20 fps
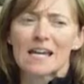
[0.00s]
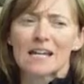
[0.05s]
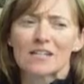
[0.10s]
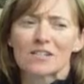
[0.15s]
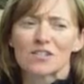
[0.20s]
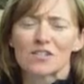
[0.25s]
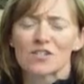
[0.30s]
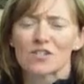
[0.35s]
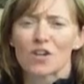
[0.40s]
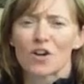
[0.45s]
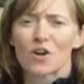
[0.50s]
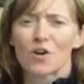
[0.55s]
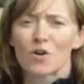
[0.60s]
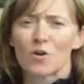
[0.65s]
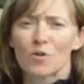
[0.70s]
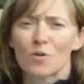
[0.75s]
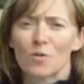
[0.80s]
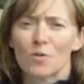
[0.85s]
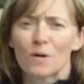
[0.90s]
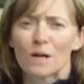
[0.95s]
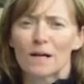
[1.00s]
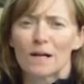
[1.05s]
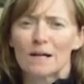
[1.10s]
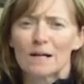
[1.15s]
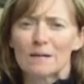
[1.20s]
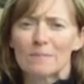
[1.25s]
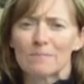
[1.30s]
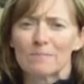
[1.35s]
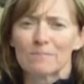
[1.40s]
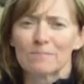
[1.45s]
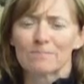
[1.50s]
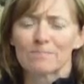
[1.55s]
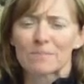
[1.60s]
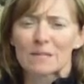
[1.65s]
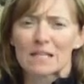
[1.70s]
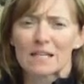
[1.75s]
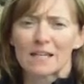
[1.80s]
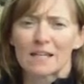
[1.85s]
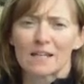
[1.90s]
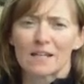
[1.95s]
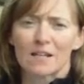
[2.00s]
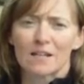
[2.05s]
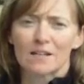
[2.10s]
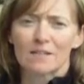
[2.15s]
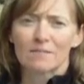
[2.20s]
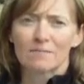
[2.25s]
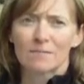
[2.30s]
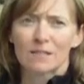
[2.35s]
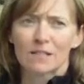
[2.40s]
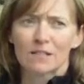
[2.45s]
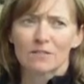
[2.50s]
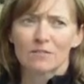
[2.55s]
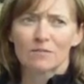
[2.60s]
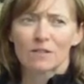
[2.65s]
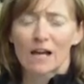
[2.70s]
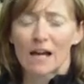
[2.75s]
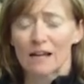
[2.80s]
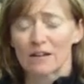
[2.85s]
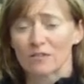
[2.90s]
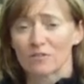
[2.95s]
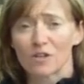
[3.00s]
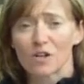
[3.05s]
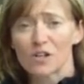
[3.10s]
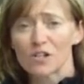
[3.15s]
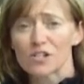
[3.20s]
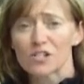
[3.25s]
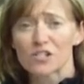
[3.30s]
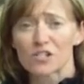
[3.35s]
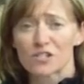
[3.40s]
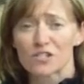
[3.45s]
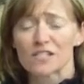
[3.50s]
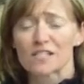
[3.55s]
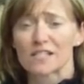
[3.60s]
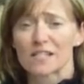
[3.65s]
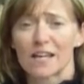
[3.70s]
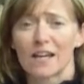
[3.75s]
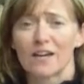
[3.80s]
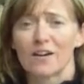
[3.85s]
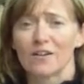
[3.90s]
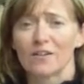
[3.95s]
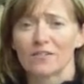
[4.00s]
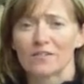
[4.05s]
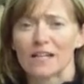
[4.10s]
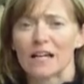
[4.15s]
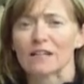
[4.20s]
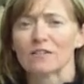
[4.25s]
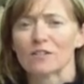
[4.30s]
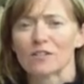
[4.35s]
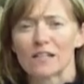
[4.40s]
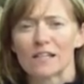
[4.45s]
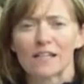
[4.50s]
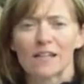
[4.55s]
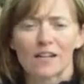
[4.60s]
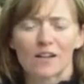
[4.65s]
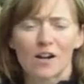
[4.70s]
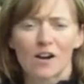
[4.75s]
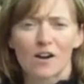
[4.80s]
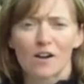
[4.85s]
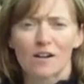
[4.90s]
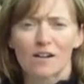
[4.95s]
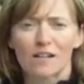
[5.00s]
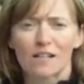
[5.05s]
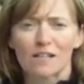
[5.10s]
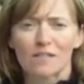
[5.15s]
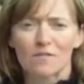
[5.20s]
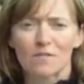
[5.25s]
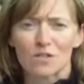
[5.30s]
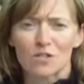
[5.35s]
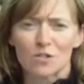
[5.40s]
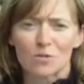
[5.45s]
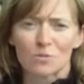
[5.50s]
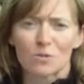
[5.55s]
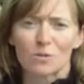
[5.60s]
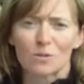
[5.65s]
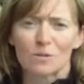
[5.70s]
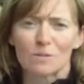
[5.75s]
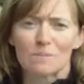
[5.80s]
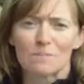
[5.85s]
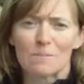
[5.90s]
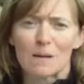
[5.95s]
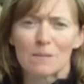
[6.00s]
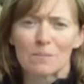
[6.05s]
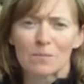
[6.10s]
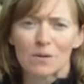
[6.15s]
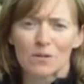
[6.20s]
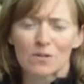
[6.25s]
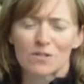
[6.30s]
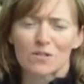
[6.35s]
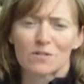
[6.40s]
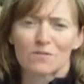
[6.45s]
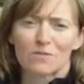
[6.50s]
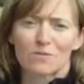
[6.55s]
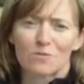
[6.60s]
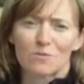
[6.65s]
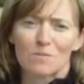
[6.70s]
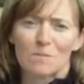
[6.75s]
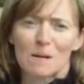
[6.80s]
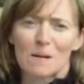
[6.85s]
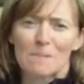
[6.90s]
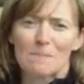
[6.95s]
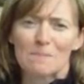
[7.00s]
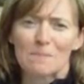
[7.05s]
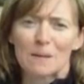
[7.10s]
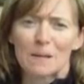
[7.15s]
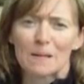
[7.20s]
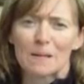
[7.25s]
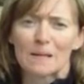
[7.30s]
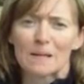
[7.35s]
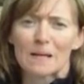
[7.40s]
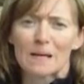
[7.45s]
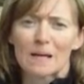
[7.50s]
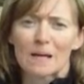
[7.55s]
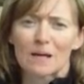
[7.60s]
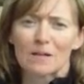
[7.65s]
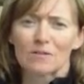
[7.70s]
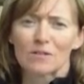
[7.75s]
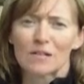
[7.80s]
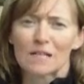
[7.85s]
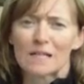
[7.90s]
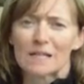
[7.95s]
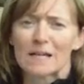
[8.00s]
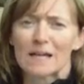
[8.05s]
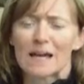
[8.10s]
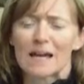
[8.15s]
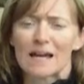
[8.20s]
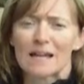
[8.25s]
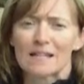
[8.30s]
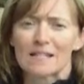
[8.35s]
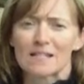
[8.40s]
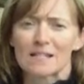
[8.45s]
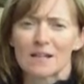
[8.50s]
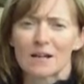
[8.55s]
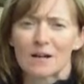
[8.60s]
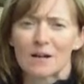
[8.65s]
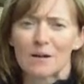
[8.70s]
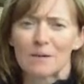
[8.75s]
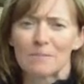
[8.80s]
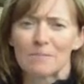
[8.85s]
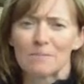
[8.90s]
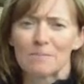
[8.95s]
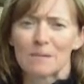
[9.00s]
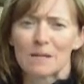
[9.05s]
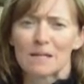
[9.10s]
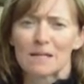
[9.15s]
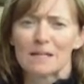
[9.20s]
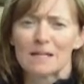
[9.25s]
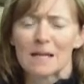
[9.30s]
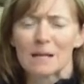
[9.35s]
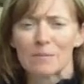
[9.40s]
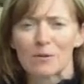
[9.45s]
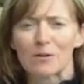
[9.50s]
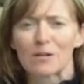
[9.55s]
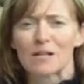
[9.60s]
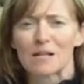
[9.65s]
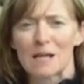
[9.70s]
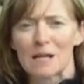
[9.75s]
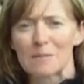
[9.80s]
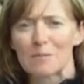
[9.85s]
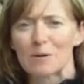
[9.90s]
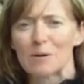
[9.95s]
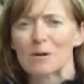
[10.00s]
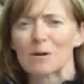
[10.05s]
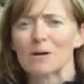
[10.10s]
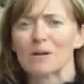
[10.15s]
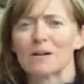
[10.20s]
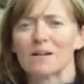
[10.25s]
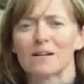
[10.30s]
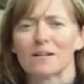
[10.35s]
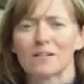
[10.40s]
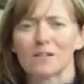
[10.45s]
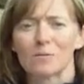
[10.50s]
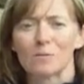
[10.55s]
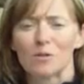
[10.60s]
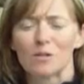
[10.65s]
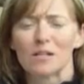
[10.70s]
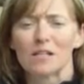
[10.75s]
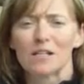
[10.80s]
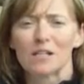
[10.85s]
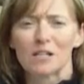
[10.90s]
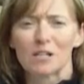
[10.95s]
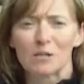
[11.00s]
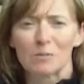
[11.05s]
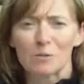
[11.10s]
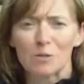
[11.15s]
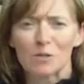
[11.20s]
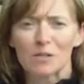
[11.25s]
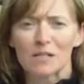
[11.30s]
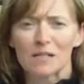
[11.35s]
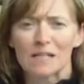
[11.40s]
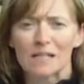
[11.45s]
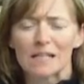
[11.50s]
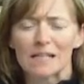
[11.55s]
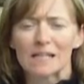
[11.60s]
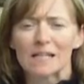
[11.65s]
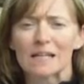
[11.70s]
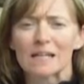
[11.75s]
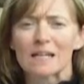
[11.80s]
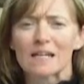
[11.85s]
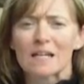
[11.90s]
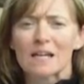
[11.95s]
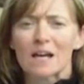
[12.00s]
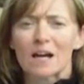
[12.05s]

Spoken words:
And so on a large scale, not looking at our individual members of Cool Mom, but looking at neighbor to neighbor, community to community,